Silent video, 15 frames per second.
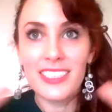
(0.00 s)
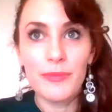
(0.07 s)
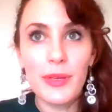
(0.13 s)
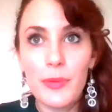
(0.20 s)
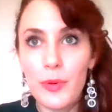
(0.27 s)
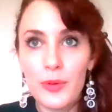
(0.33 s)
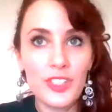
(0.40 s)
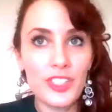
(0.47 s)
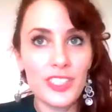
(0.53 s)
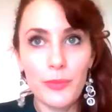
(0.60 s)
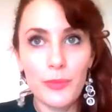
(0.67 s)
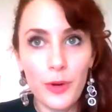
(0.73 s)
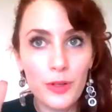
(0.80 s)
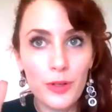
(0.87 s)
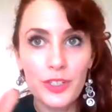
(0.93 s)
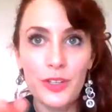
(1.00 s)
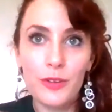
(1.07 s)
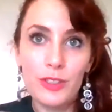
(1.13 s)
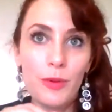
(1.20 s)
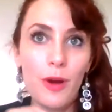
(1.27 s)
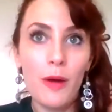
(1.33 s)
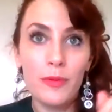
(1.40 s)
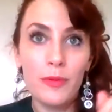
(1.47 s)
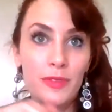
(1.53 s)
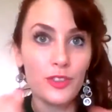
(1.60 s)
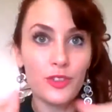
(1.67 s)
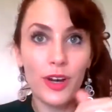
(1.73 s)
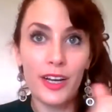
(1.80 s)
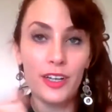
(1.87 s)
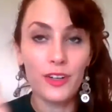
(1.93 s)
and people would just approach those problems and
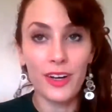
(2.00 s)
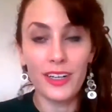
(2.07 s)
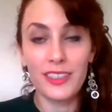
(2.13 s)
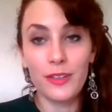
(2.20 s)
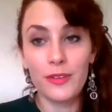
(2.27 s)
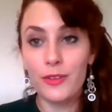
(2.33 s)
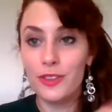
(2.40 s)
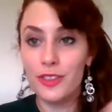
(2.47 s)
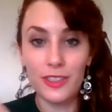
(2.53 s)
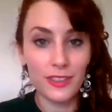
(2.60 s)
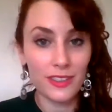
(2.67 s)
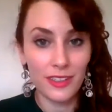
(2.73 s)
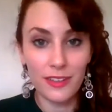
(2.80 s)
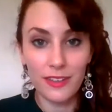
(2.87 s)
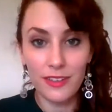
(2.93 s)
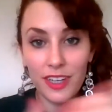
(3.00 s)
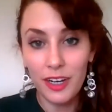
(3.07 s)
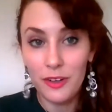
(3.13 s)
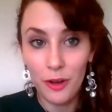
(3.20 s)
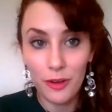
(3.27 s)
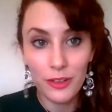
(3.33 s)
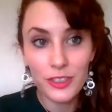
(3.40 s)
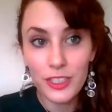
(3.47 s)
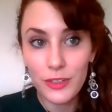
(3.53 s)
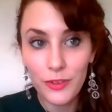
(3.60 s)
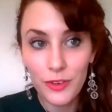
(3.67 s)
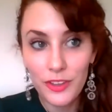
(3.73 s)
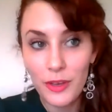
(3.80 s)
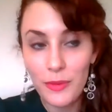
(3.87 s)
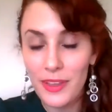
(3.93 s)
try and create solutions and technology
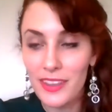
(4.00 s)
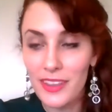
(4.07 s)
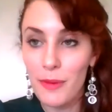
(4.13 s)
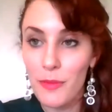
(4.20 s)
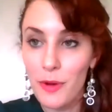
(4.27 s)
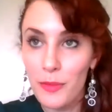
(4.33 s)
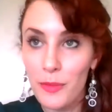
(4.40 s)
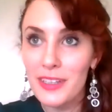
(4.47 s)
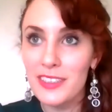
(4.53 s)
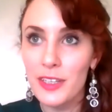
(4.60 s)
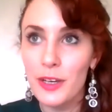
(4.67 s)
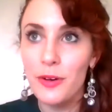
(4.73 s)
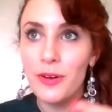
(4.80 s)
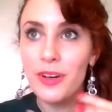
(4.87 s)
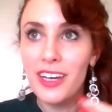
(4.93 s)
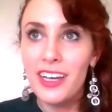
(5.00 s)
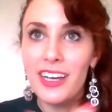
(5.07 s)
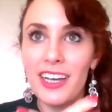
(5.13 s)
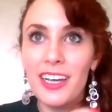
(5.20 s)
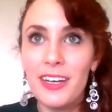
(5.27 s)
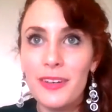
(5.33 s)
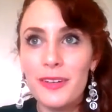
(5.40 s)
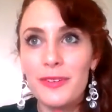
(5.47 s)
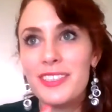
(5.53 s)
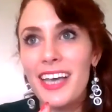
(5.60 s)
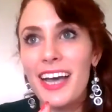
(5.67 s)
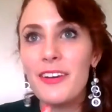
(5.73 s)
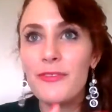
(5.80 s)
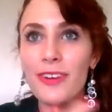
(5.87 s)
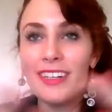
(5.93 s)
for them in that moment so it, it was
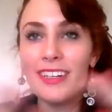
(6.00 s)
kind of fun